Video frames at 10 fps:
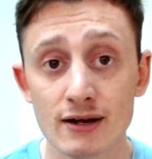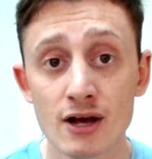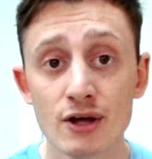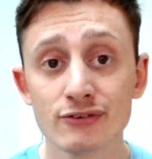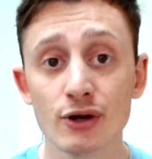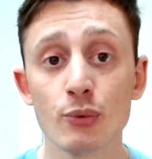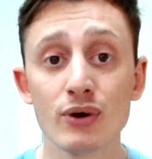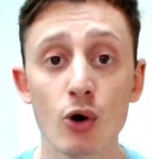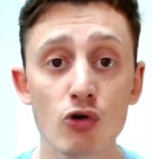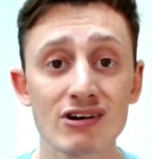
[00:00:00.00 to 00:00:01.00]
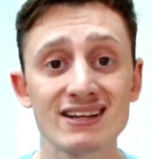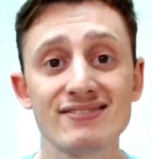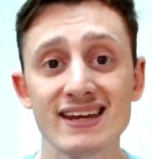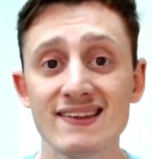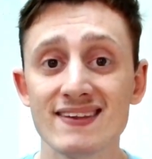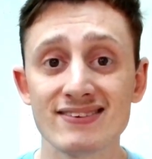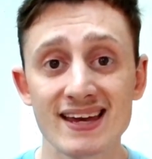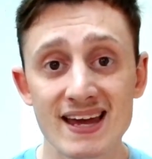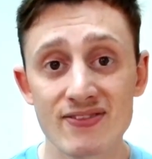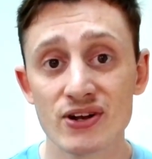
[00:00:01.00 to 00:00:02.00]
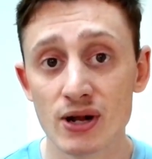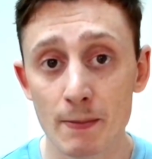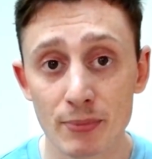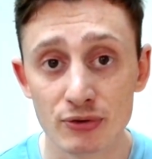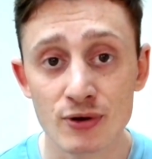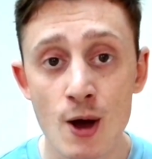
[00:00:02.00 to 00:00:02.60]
So we're already seeing this in the numbers,